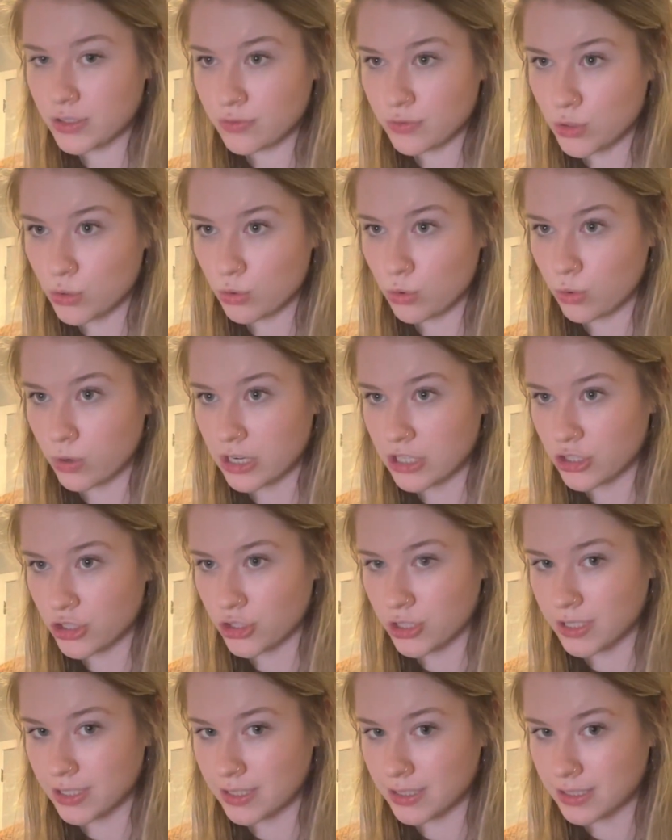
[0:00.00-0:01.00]
few
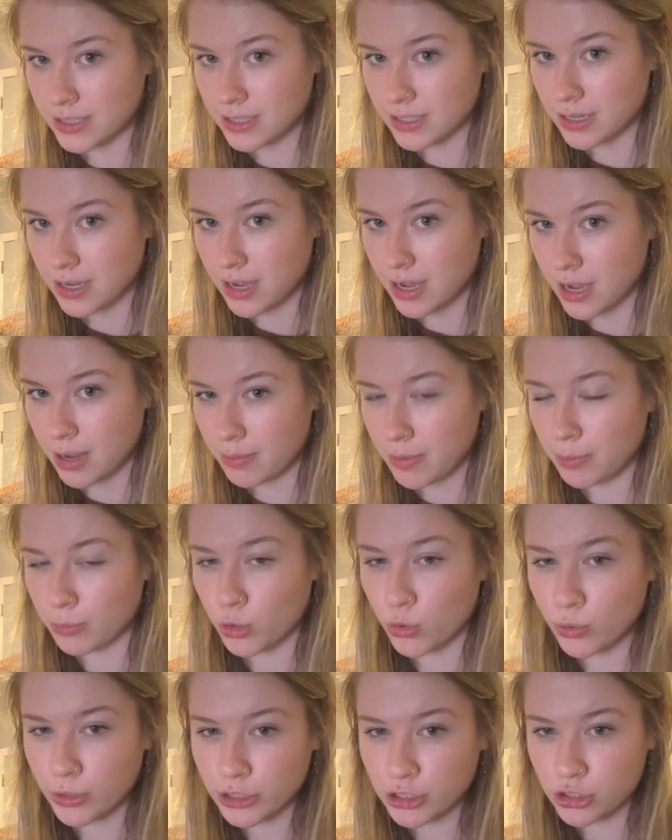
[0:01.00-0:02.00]
questions, I'm
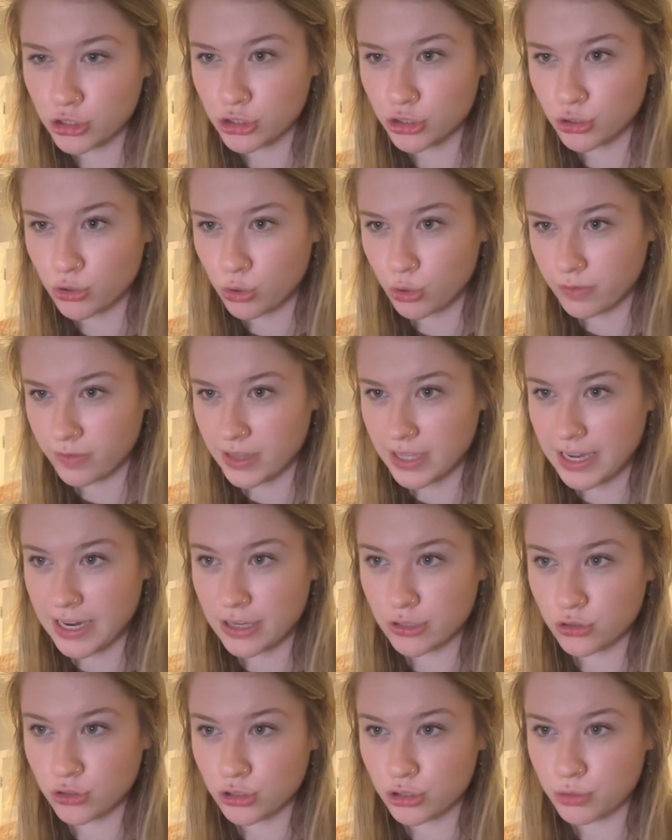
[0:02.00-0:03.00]
going to just go over the
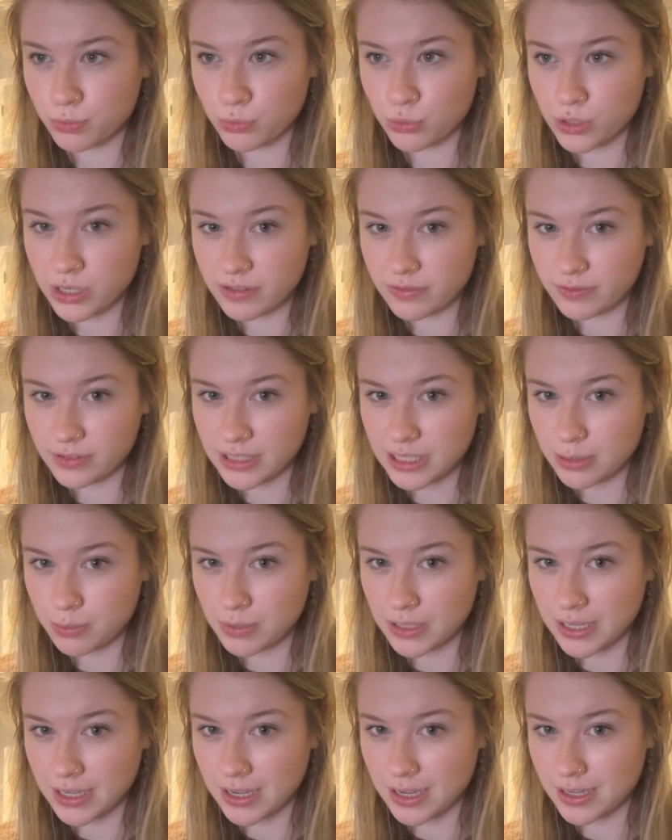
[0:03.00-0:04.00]
answers briefly
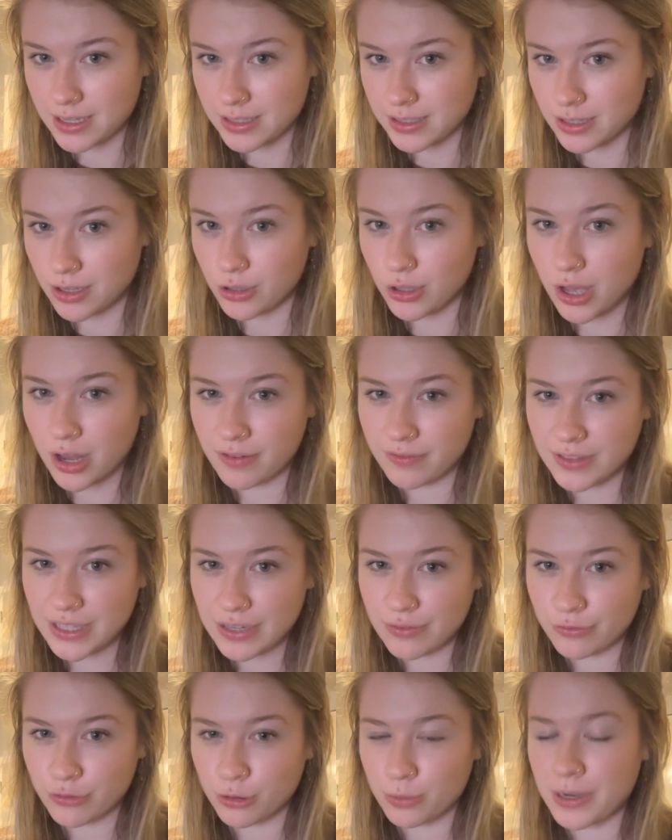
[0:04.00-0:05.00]
because a lot of the
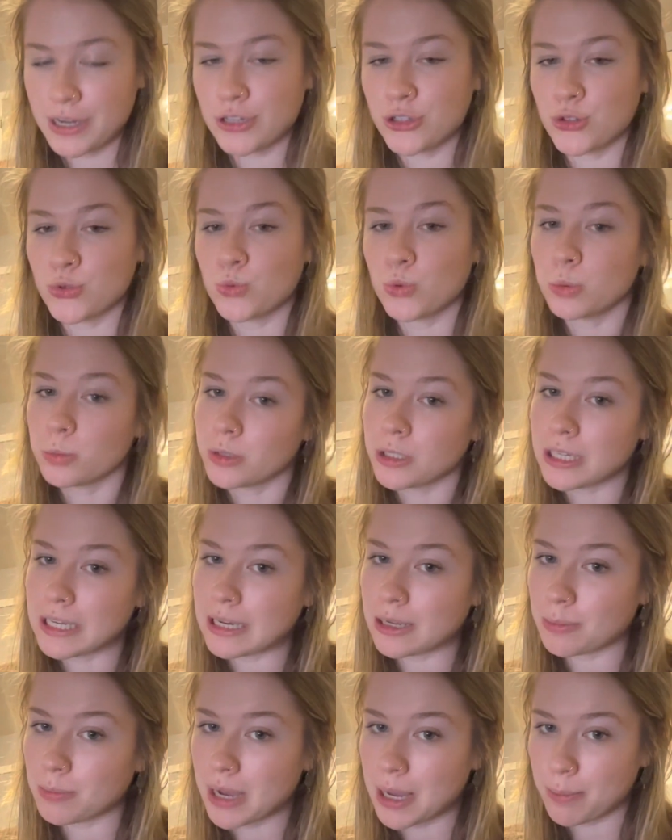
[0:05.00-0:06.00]
information will be
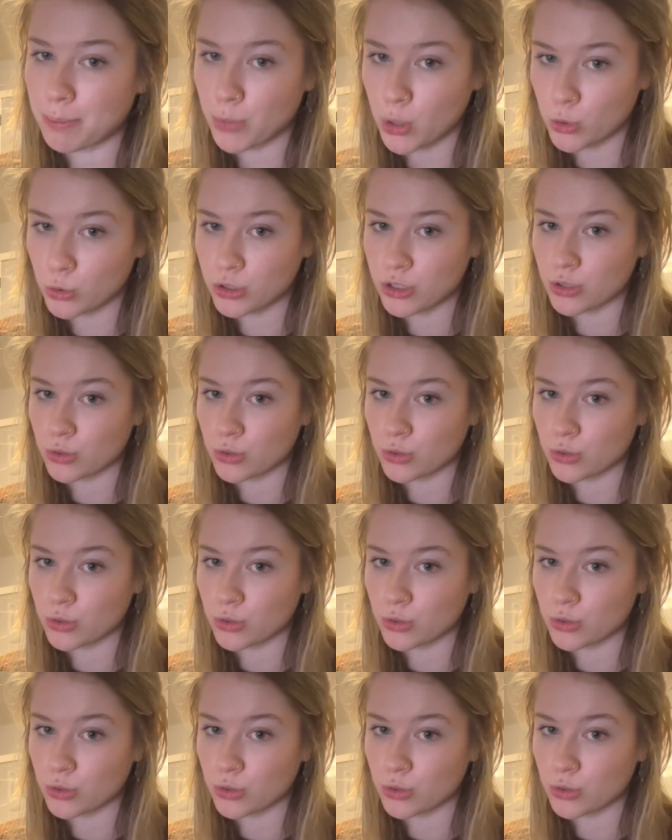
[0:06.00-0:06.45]
in my most